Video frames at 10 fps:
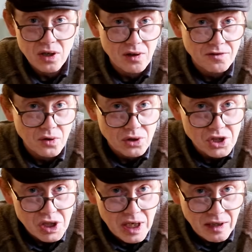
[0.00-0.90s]
of your
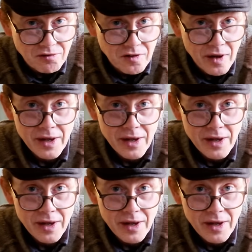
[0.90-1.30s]
safe